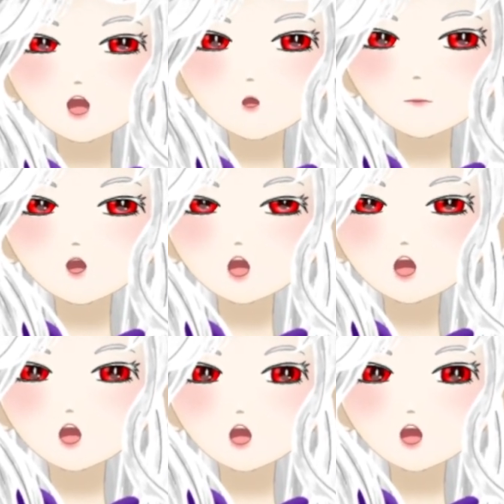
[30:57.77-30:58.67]
but,
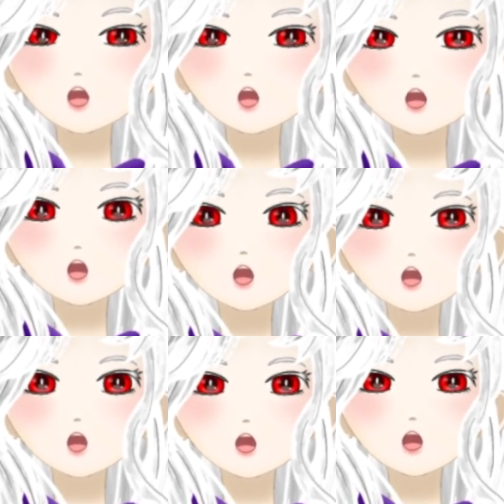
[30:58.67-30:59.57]
like, I know I've heard
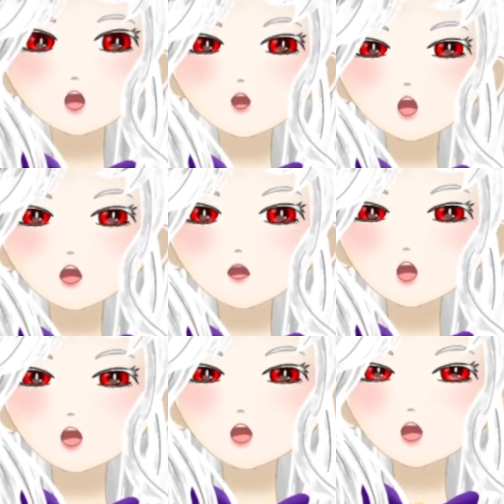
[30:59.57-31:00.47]
it, for sure.
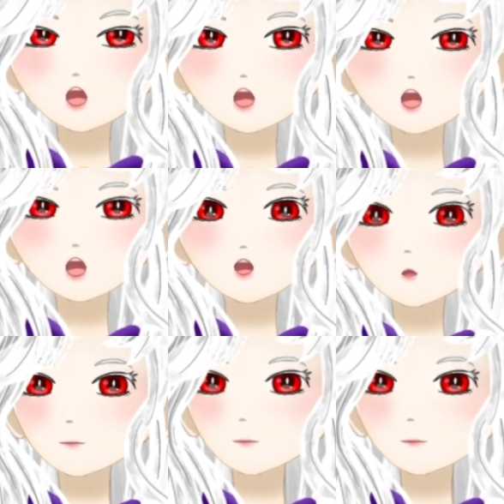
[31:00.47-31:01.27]
And if it